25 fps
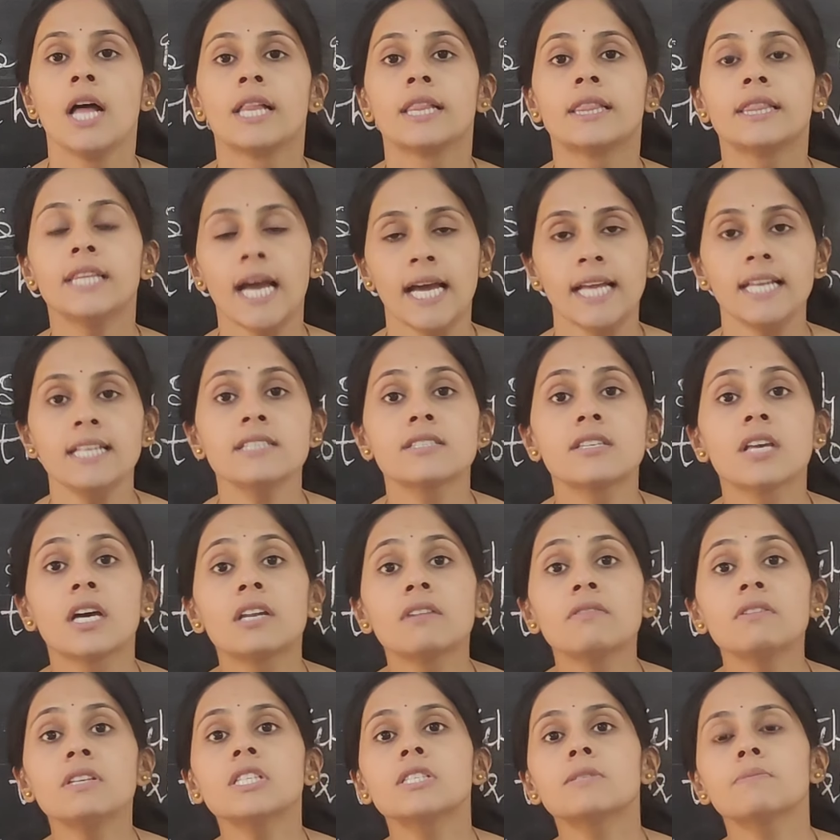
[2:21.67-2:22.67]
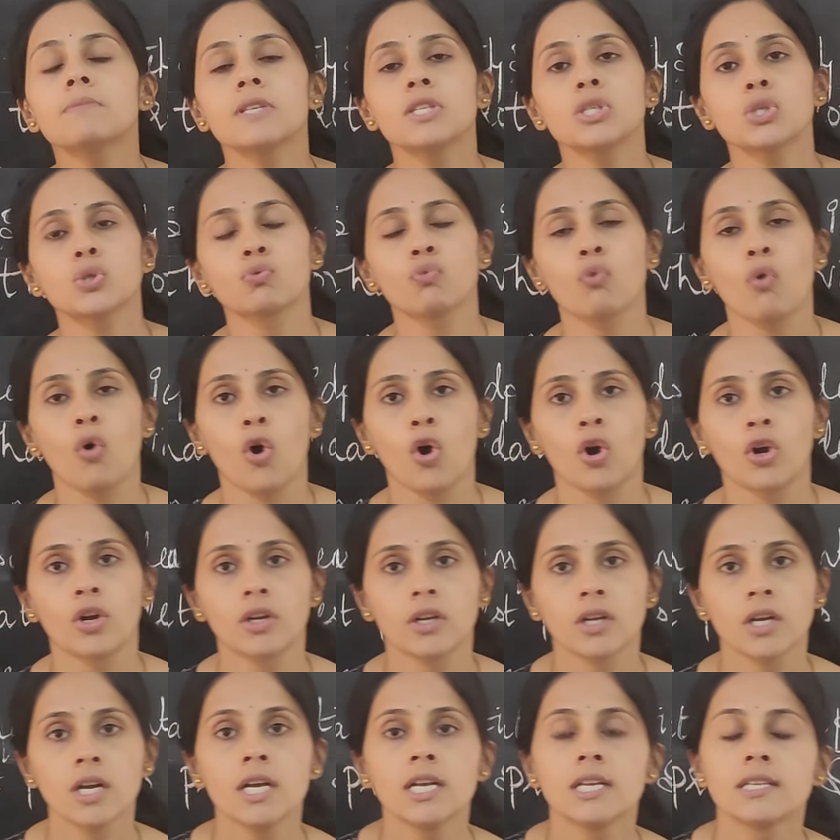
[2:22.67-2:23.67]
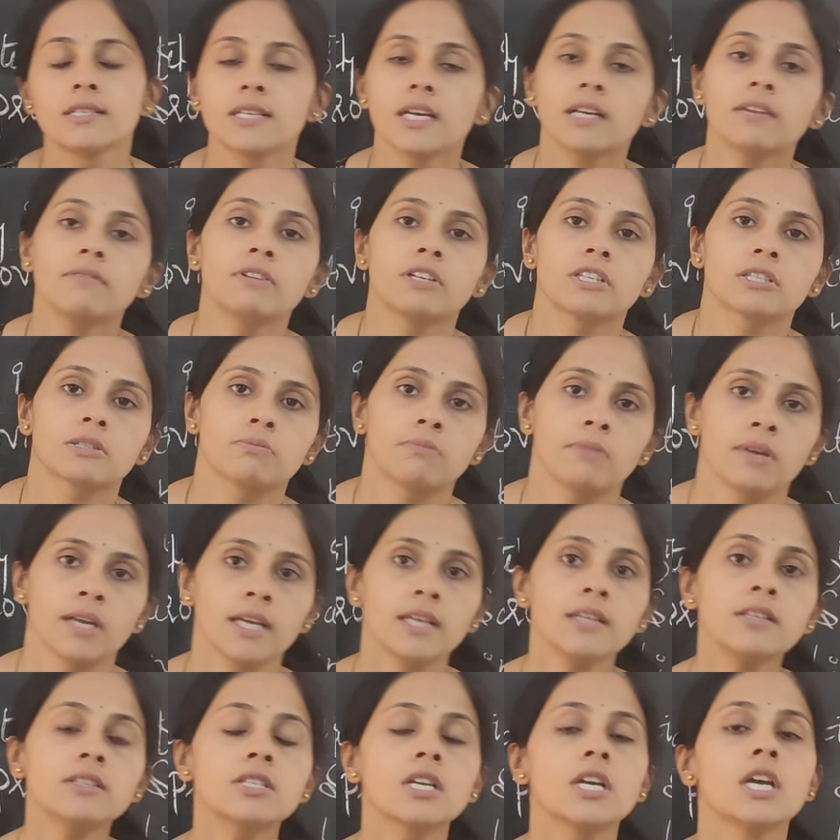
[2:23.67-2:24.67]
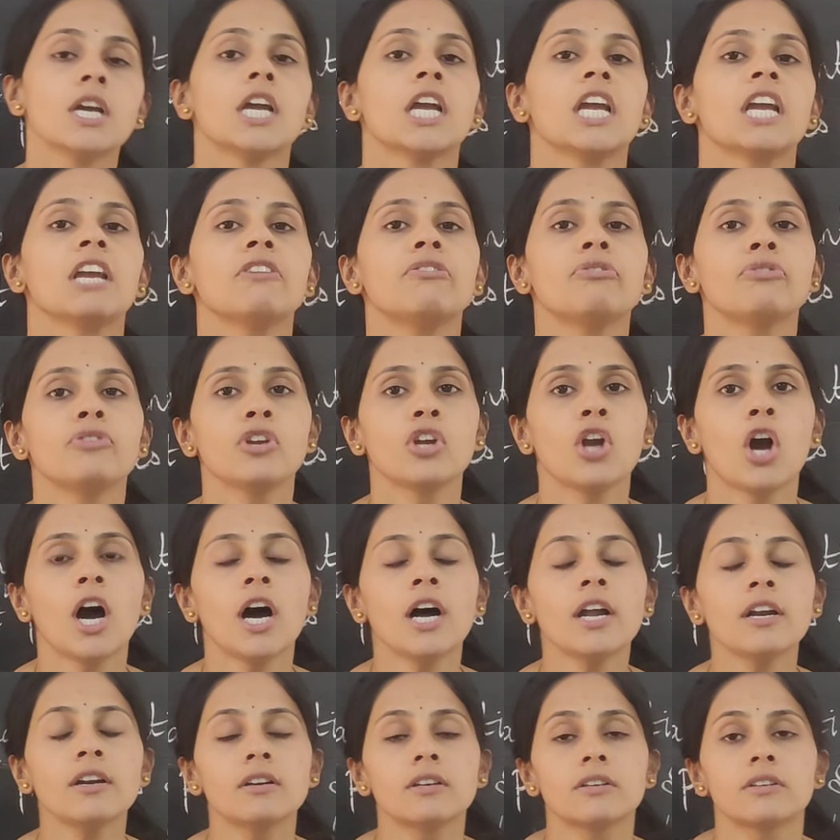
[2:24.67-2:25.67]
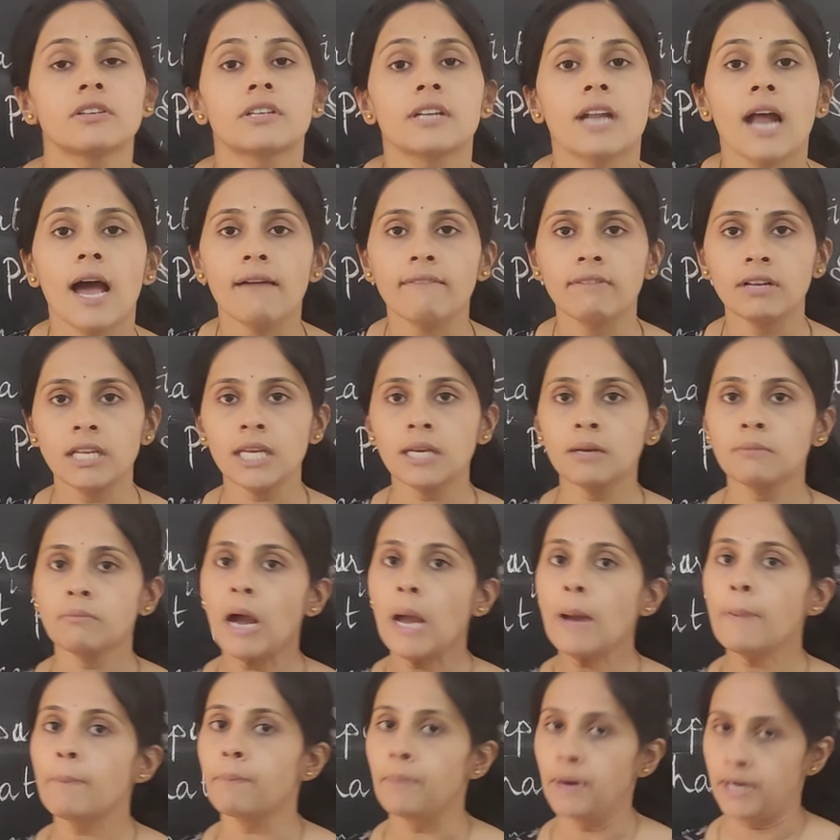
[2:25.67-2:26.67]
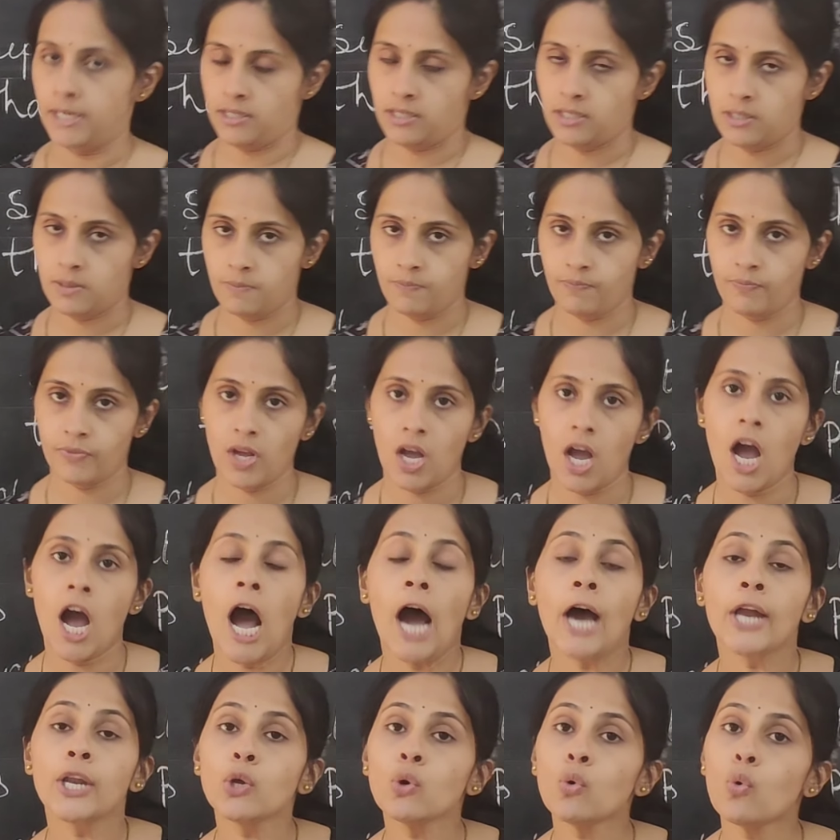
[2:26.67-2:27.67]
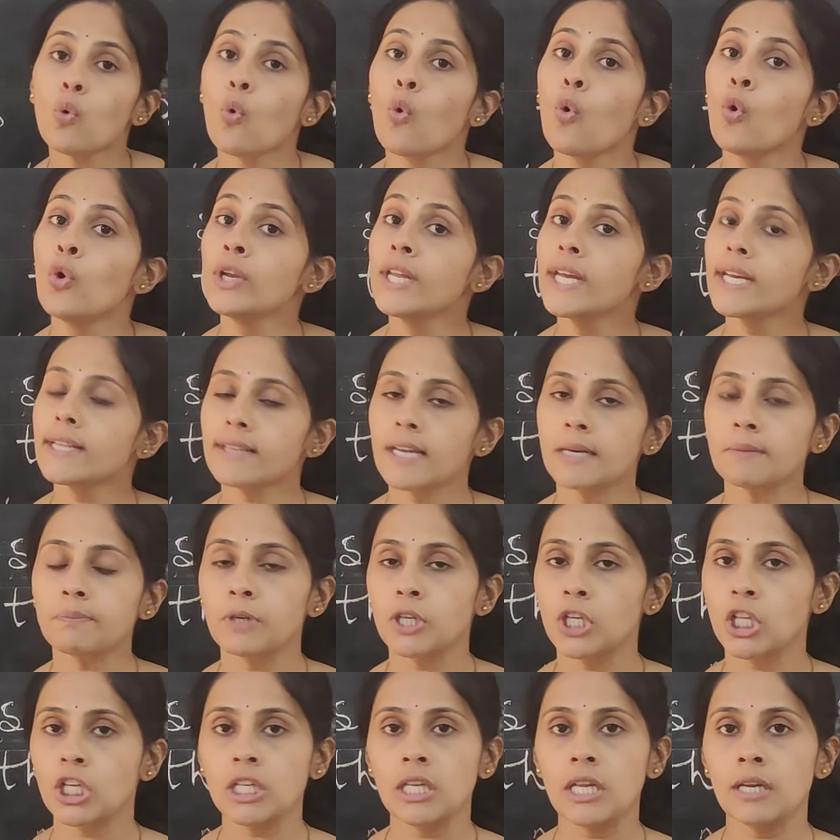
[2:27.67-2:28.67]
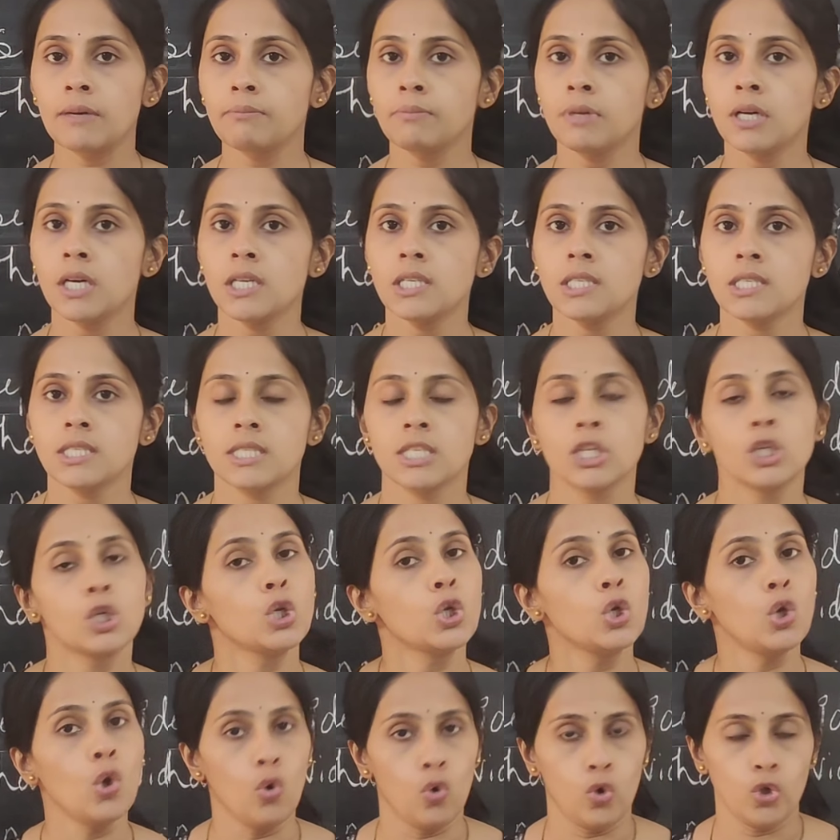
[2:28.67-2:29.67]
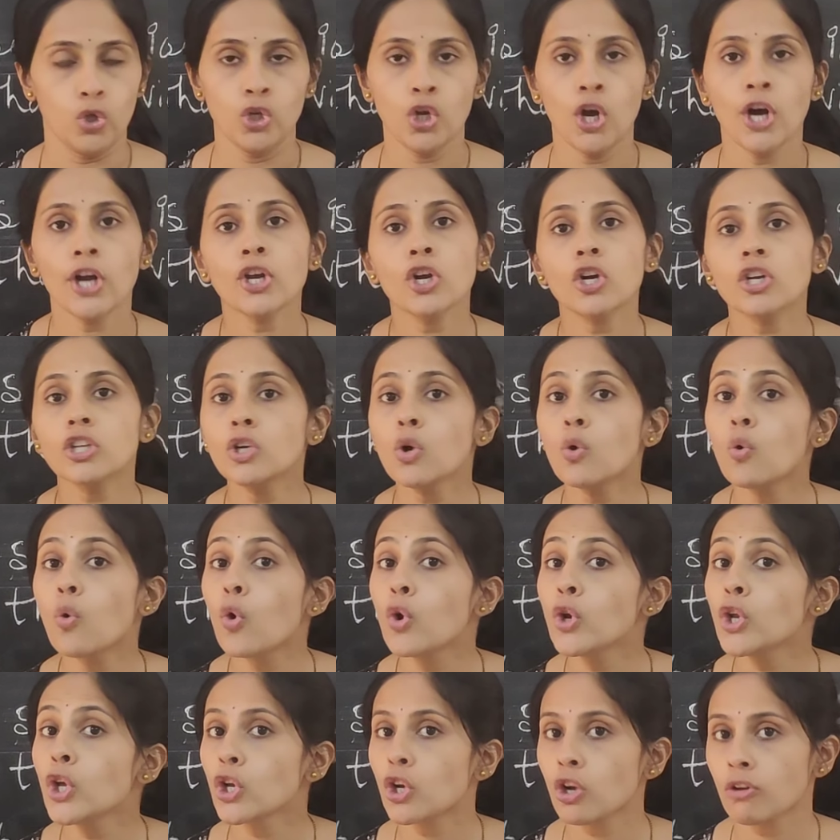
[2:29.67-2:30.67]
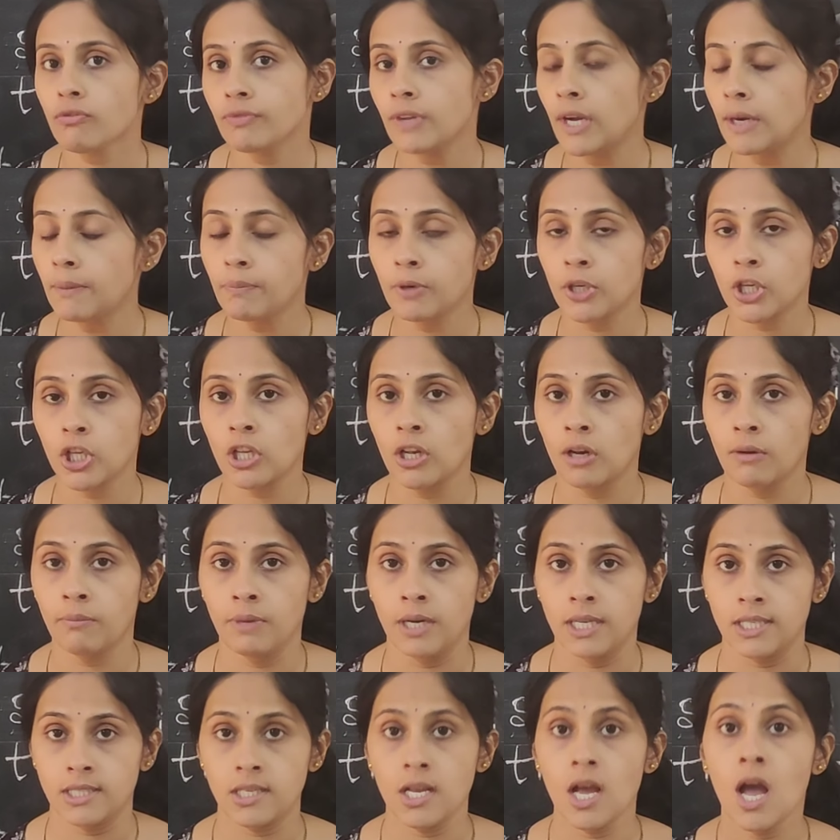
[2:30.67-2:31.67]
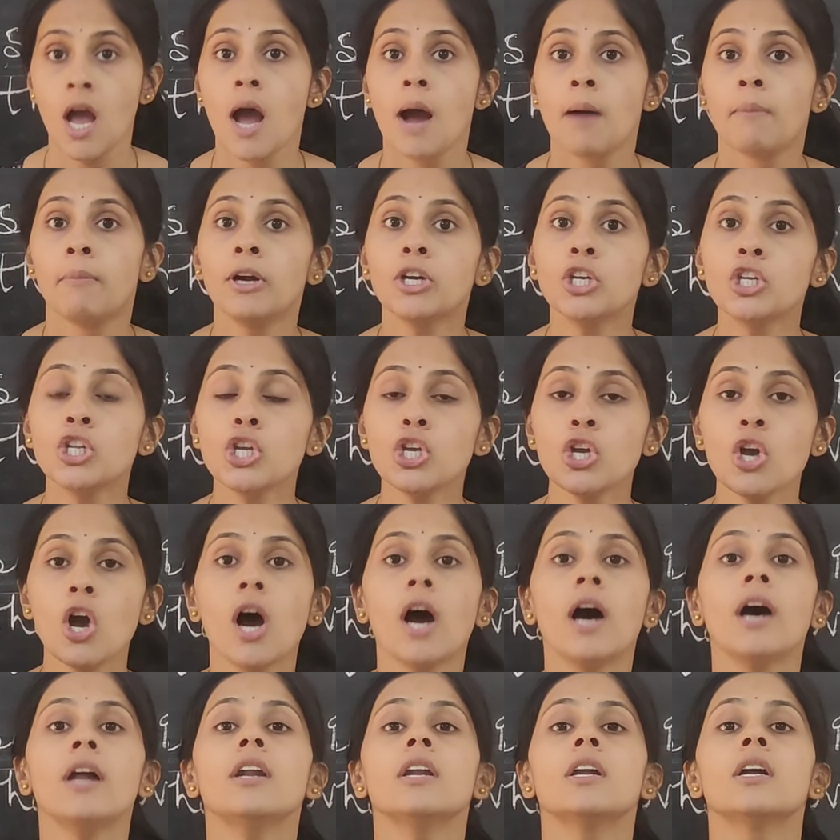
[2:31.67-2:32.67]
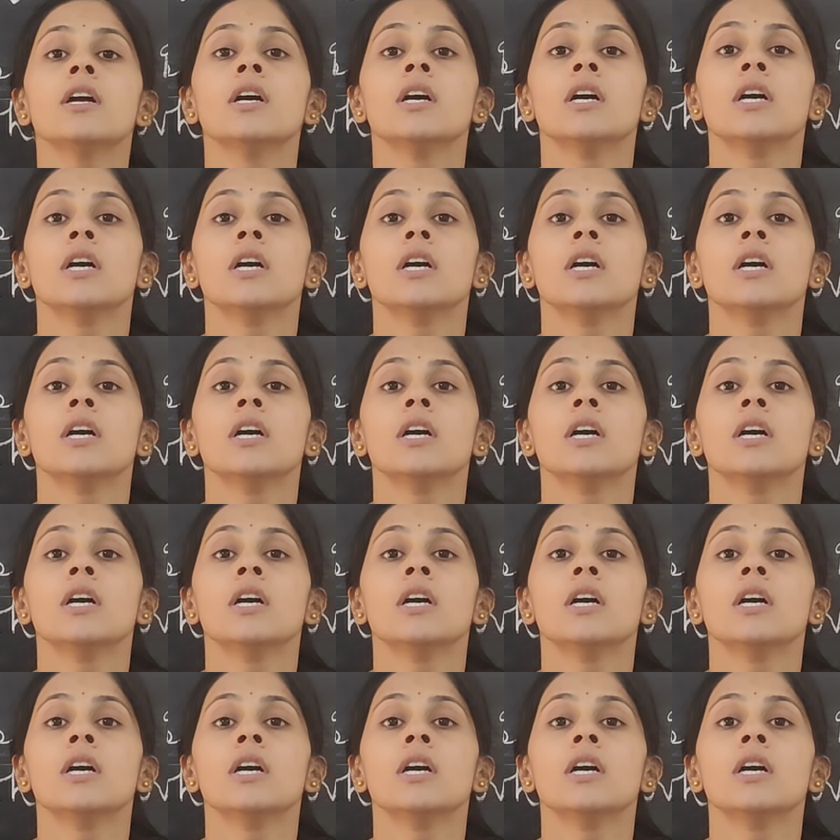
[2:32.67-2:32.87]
Then service means what? Service means if you are traveling by bus, are you owning that particular bus? No, you are not the owner of that particular bus, but you are